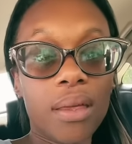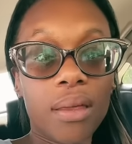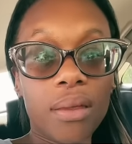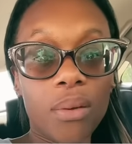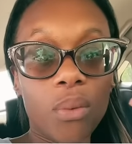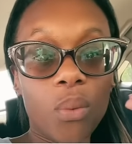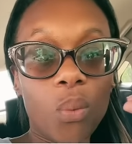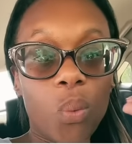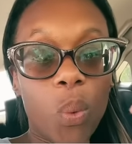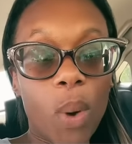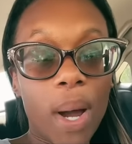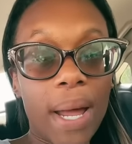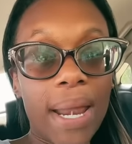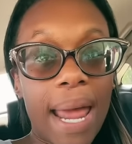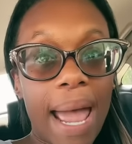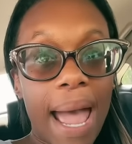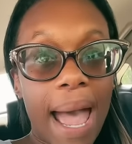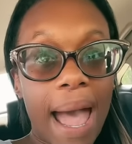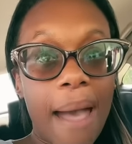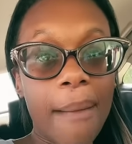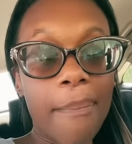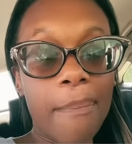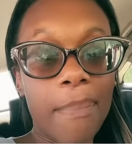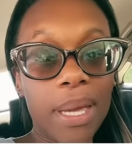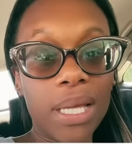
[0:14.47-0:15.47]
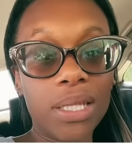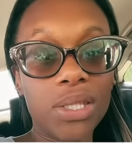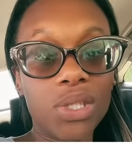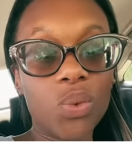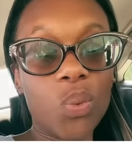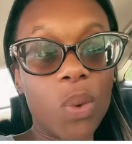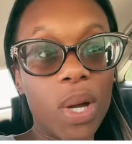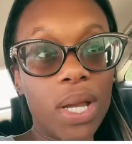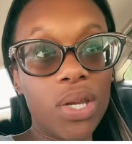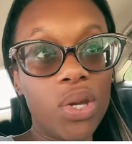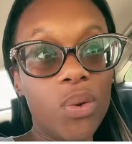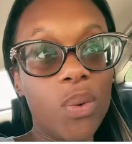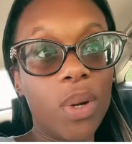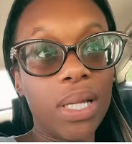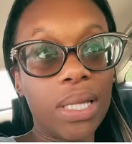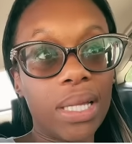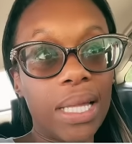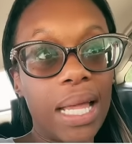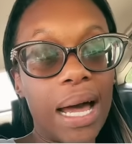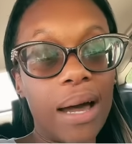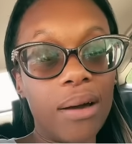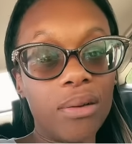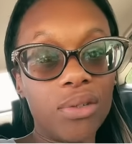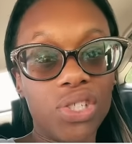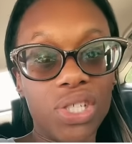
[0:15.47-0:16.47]
what happens when you
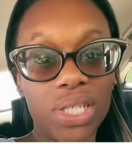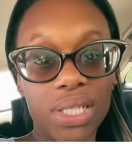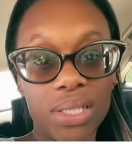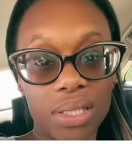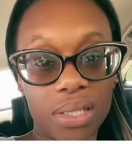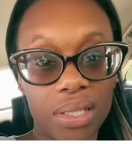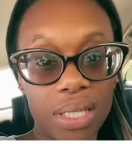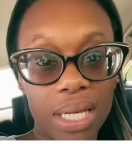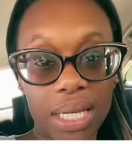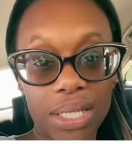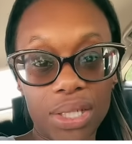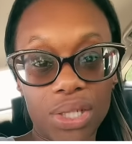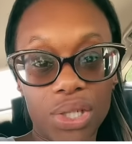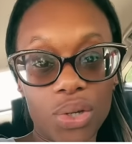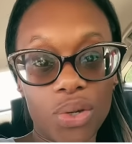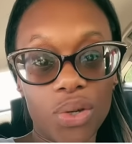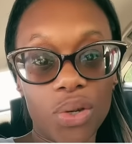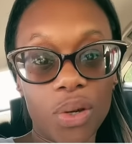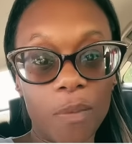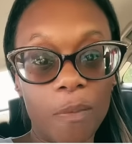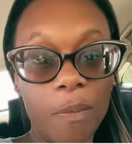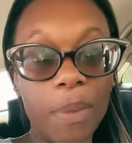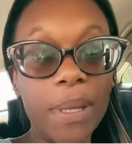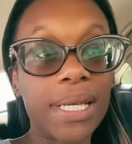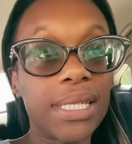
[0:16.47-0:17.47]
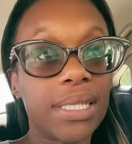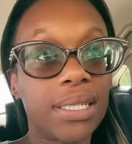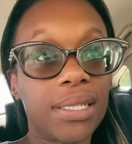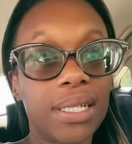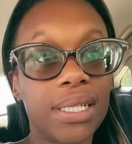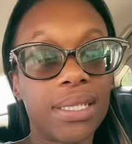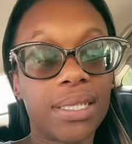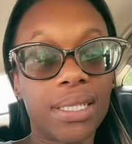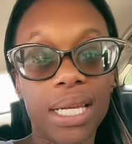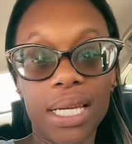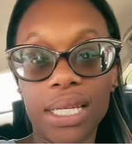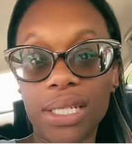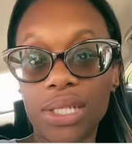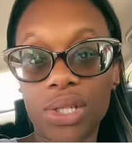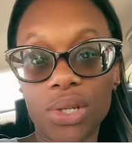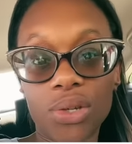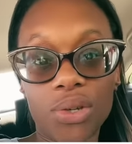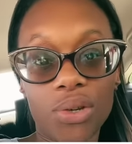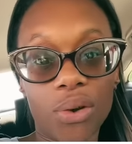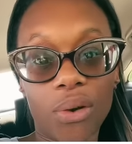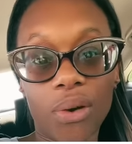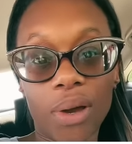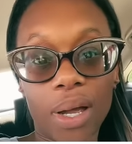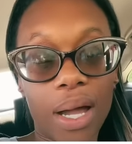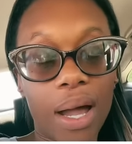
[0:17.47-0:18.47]
allow Jesus into your business, into
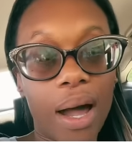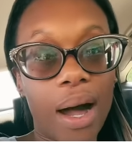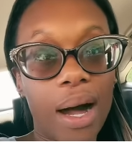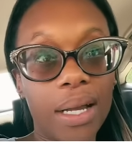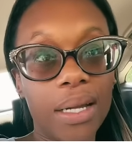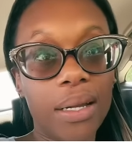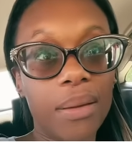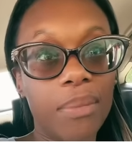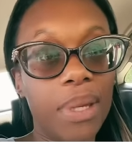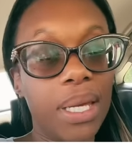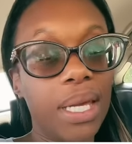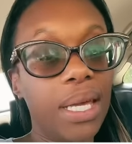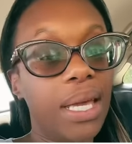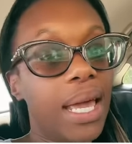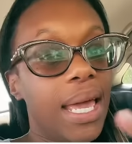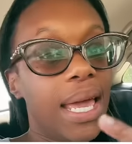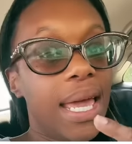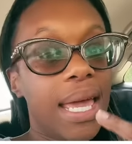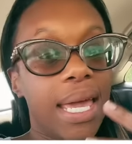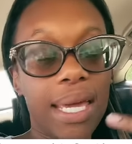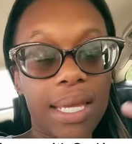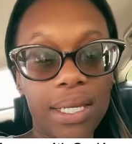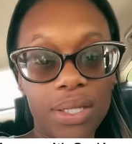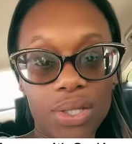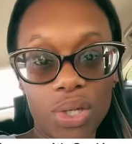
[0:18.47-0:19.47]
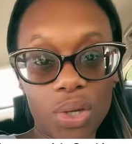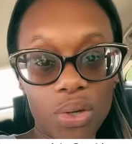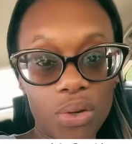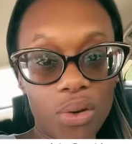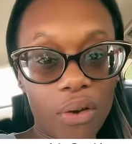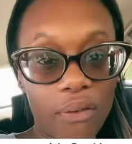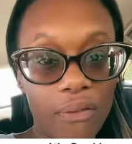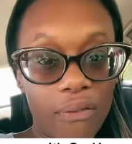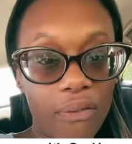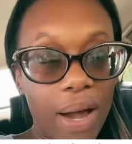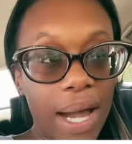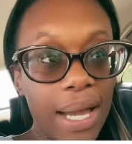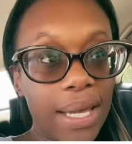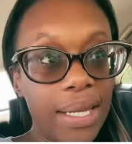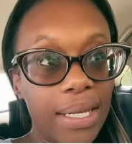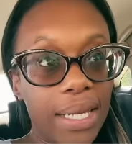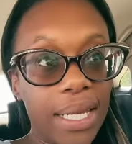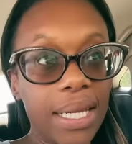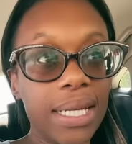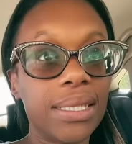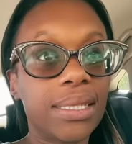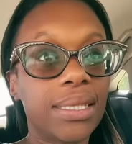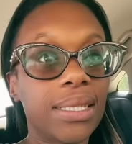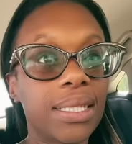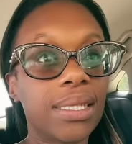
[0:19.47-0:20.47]
your economy, into your
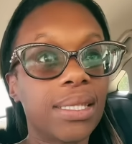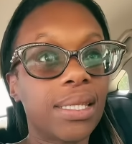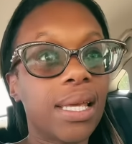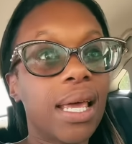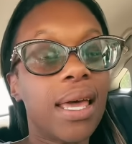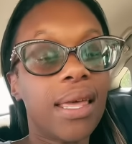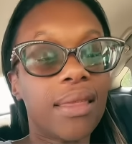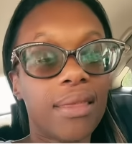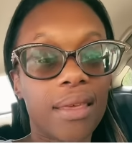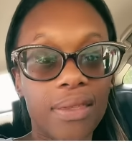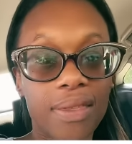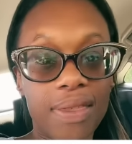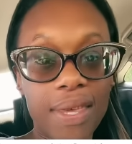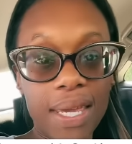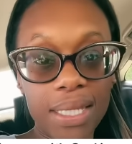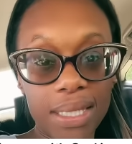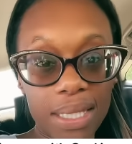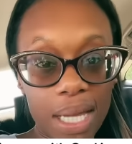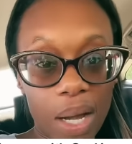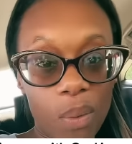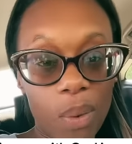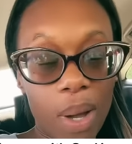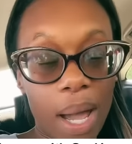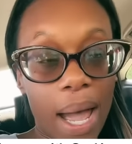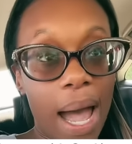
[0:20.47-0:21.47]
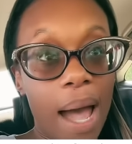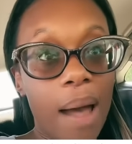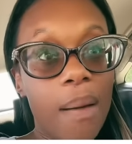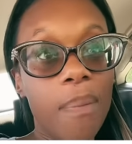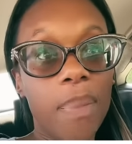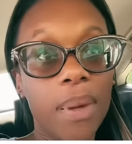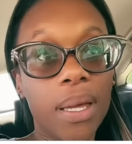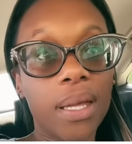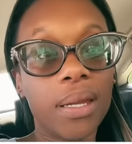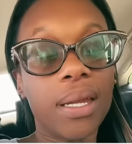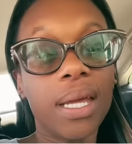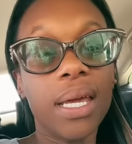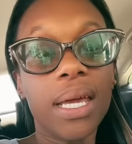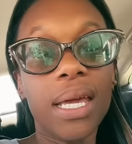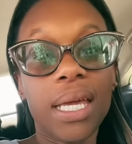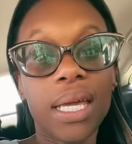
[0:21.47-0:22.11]
finances, the things that will happen.